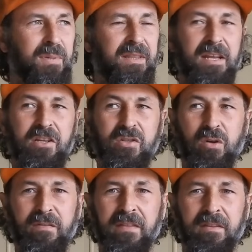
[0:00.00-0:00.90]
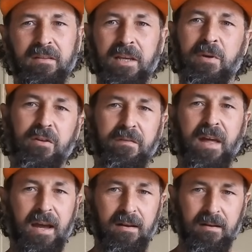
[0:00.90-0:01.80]
but then you're sort of at the limit of
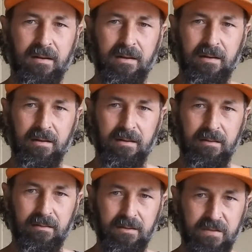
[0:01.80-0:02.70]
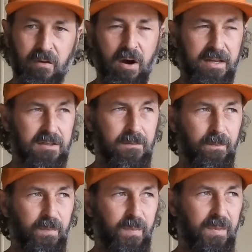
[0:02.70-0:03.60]
that device.
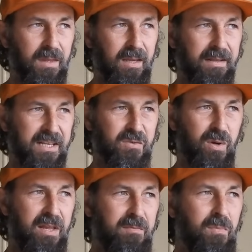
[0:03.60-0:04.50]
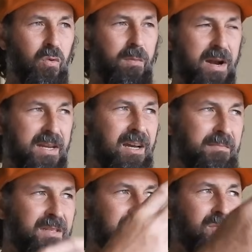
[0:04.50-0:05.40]
And that's where the more money
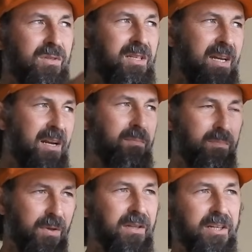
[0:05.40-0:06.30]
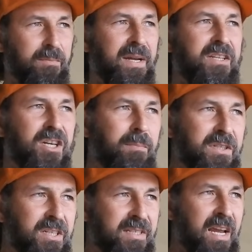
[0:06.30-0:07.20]
comes into it to get a clearer picture.
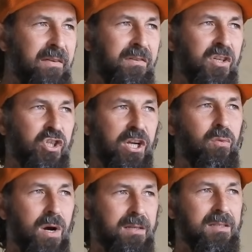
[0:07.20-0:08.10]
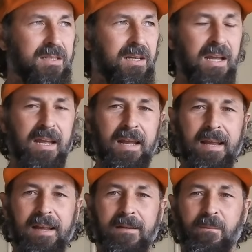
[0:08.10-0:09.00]
But just say even the shitter ones,
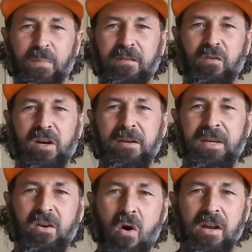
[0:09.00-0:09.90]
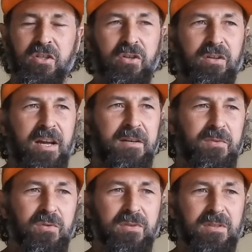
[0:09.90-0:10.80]
if you're going to be night shooting
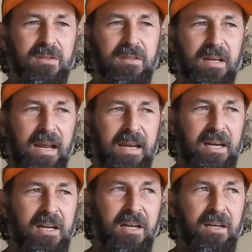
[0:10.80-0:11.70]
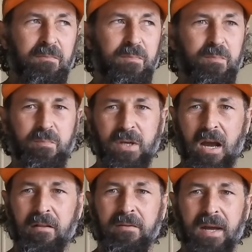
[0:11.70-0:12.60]
animals in a
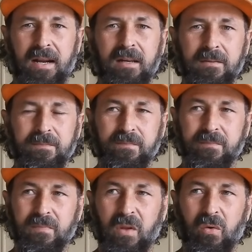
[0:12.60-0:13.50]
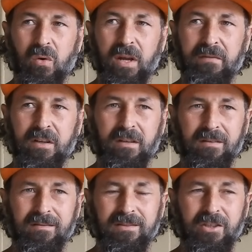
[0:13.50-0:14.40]
cullen matter, or
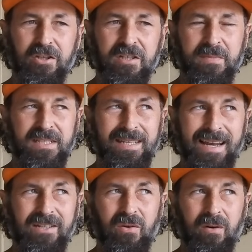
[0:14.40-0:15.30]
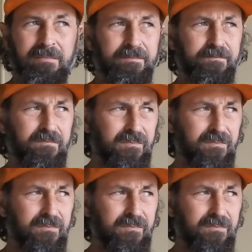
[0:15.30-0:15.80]
even use them as daytime,